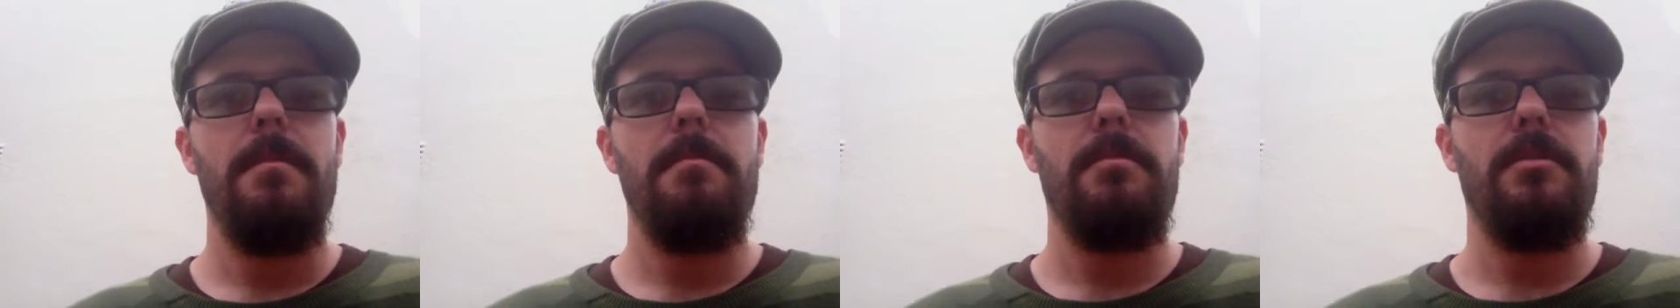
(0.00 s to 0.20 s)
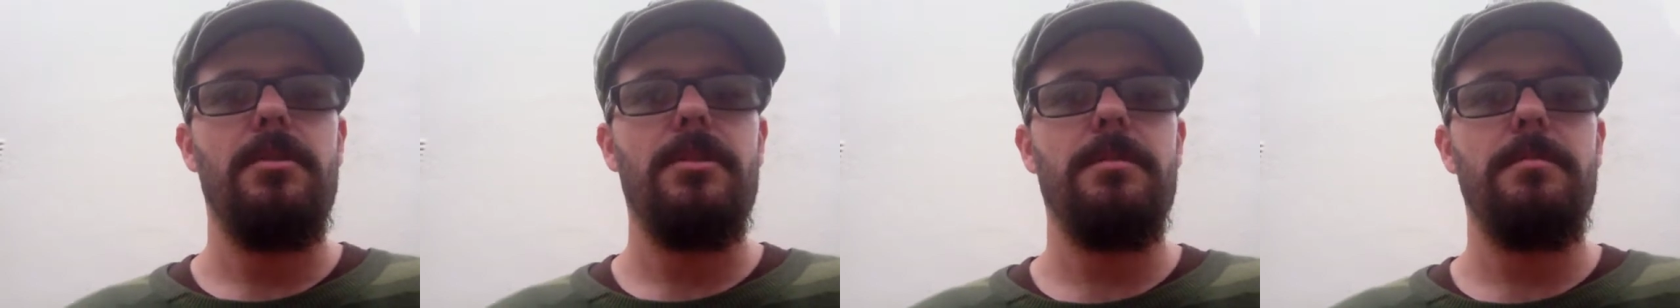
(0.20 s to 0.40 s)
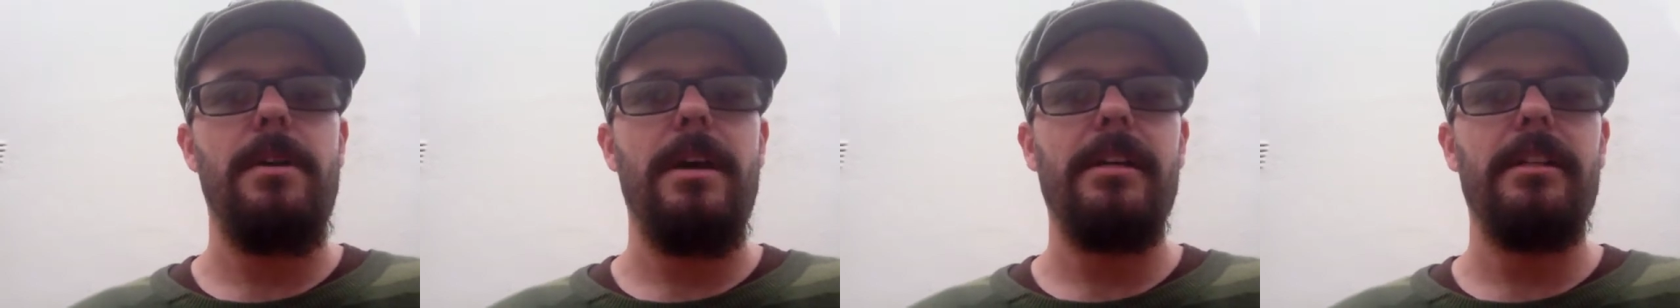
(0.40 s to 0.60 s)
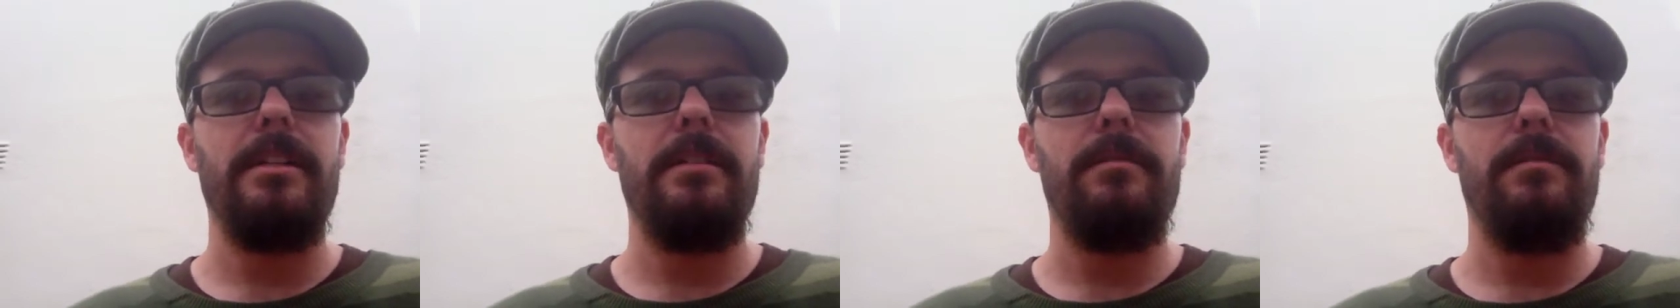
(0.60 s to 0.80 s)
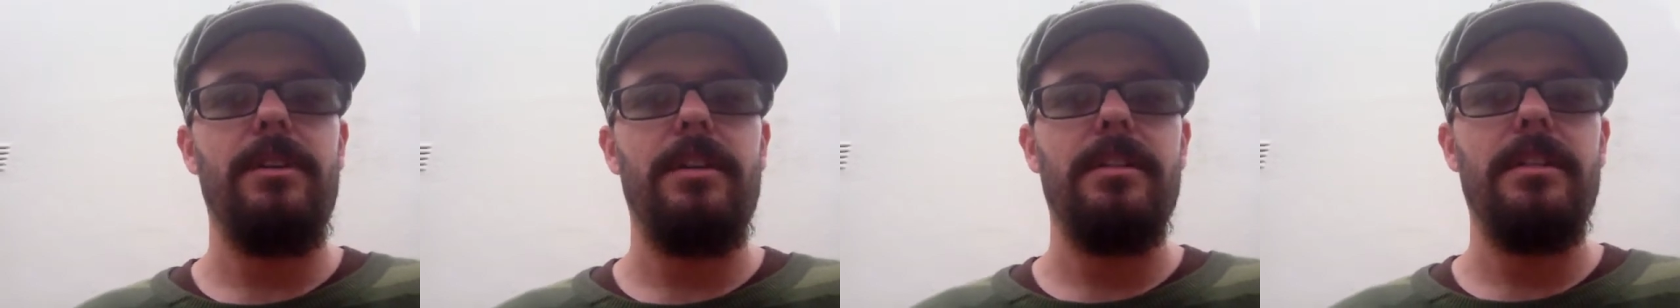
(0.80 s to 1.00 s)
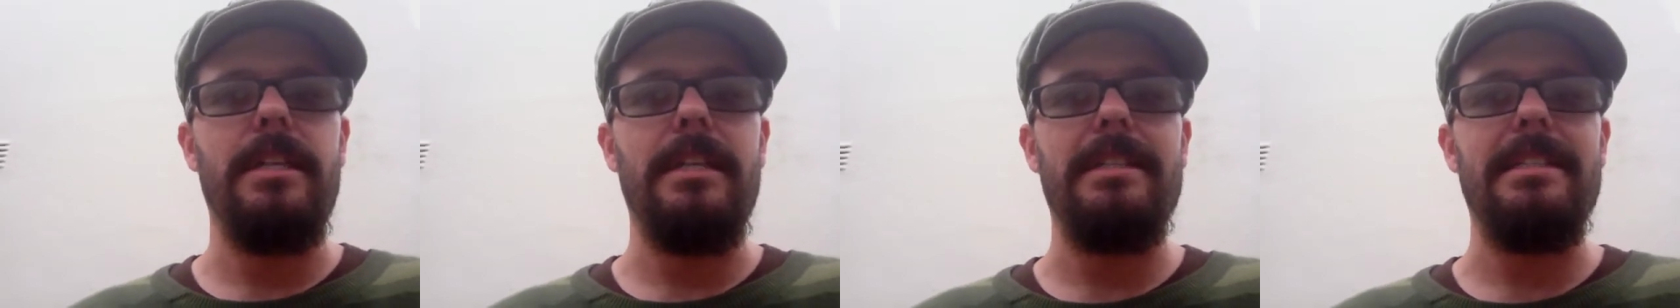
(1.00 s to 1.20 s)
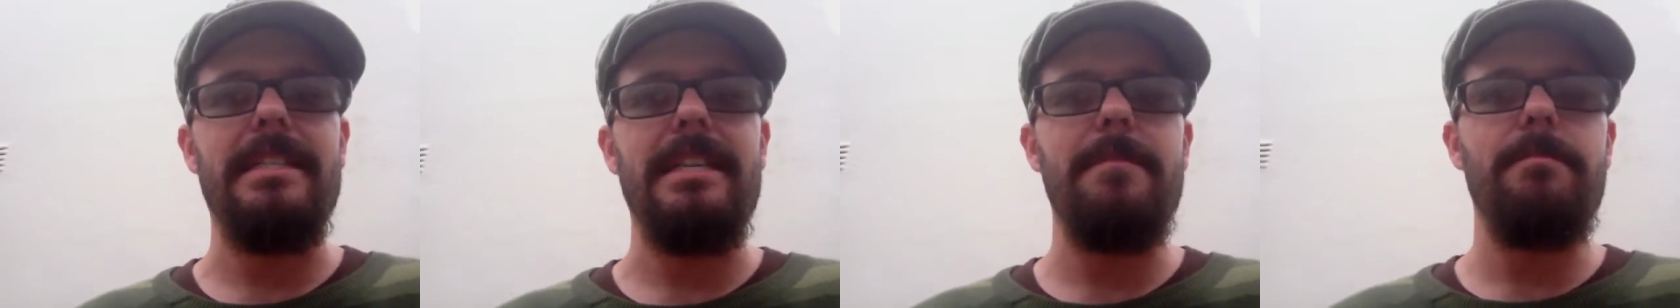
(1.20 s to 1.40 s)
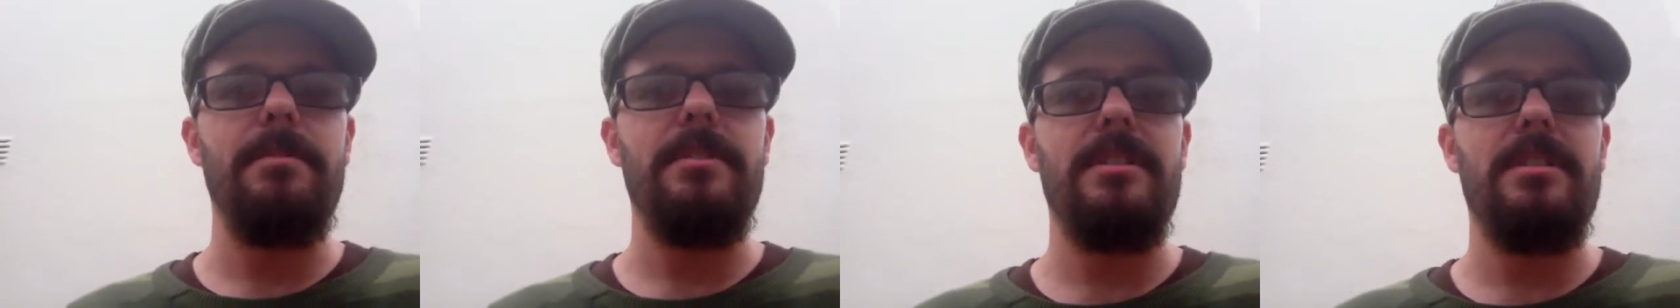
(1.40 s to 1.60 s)
perspective that
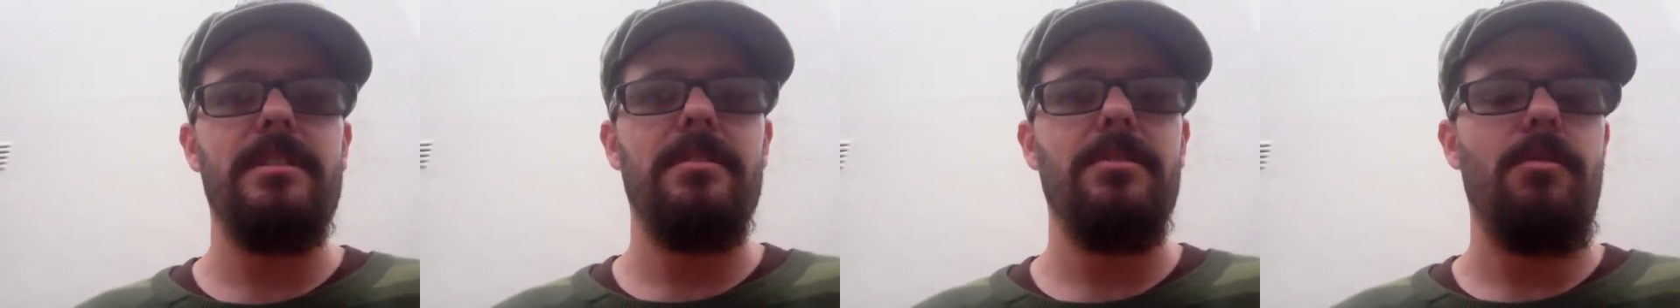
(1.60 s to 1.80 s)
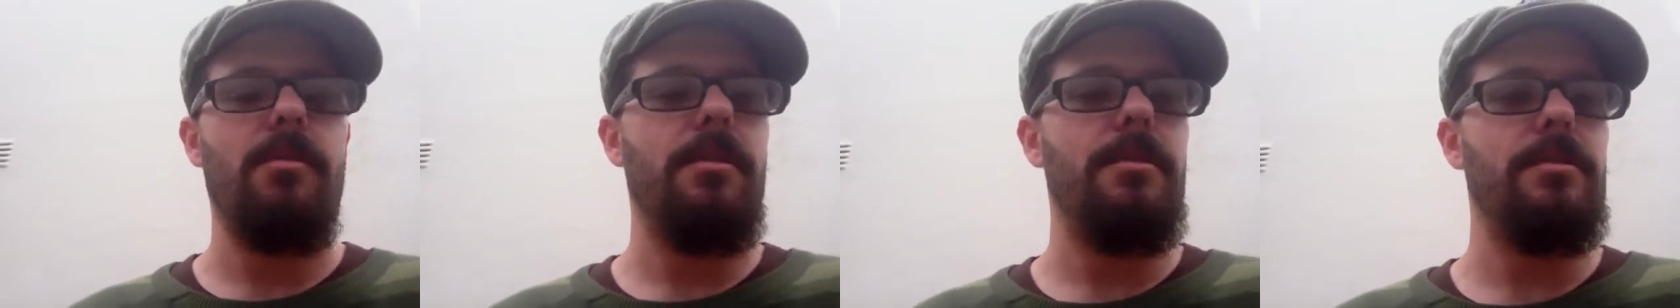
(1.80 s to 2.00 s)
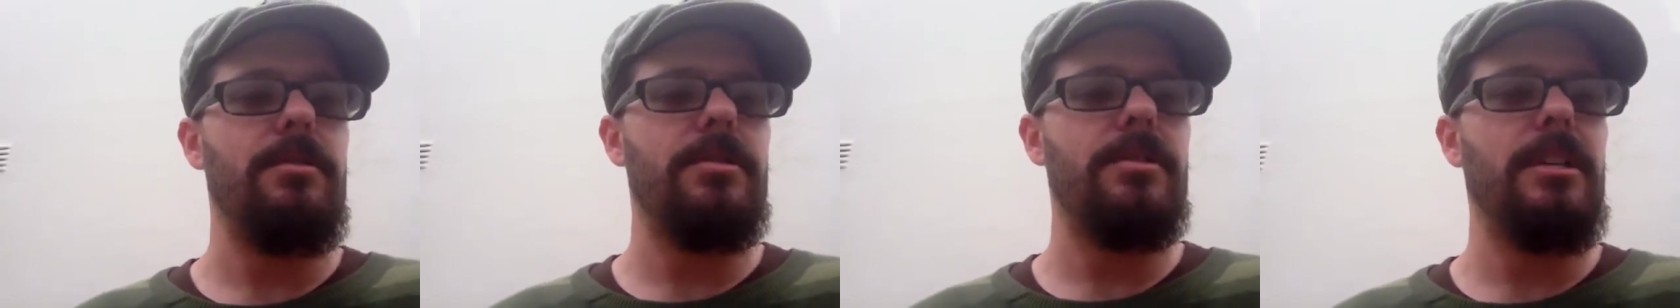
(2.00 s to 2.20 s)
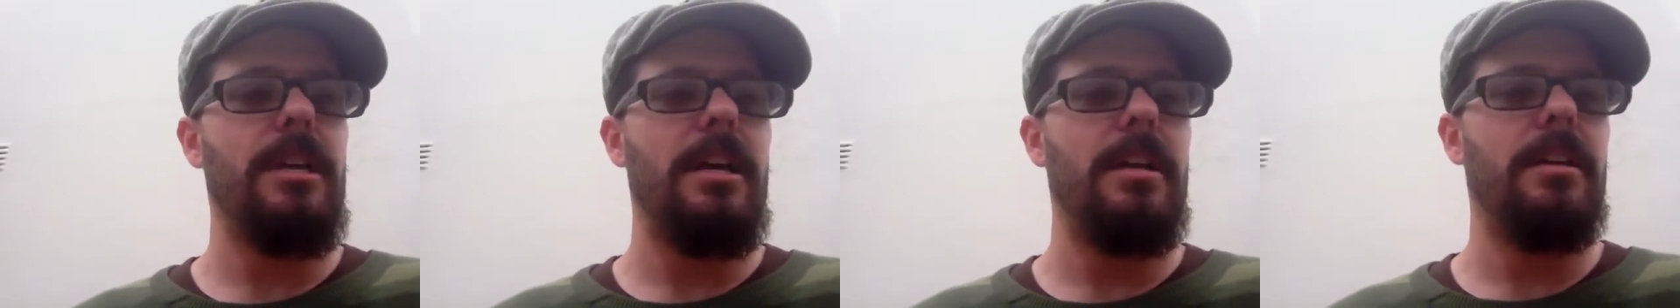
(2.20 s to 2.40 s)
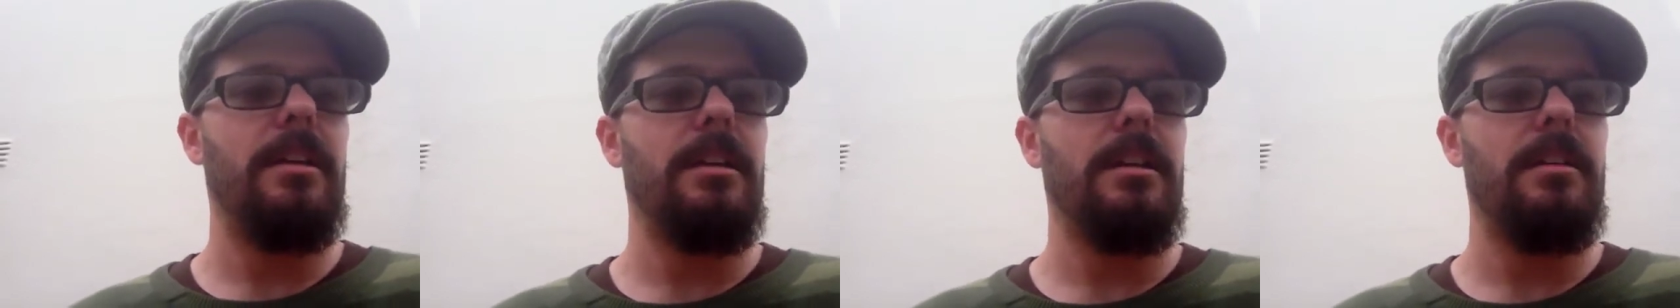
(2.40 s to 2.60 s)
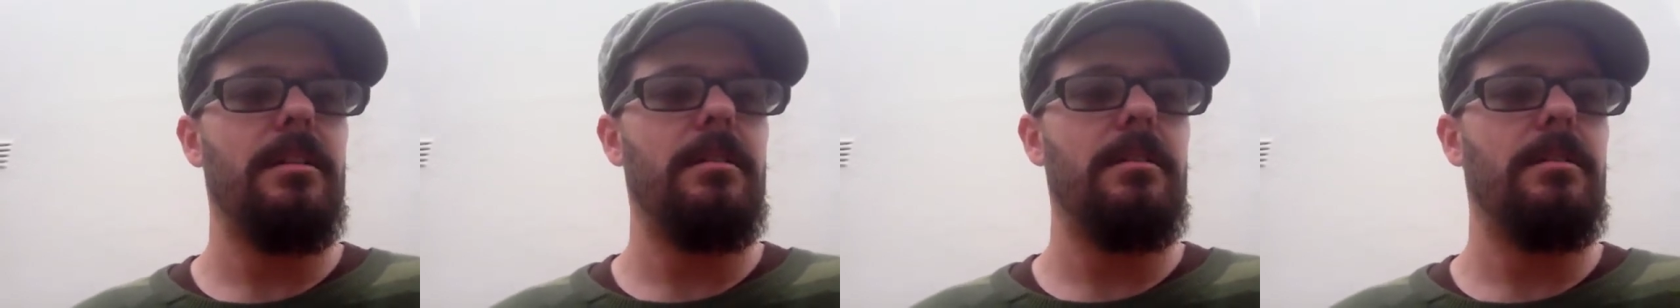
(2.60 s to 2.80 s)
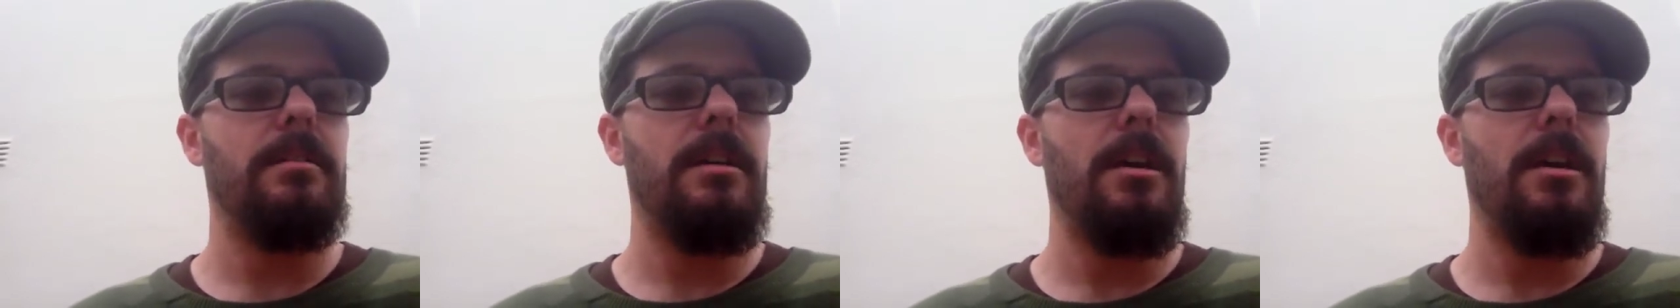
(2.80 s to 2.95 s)
deepens your understanding and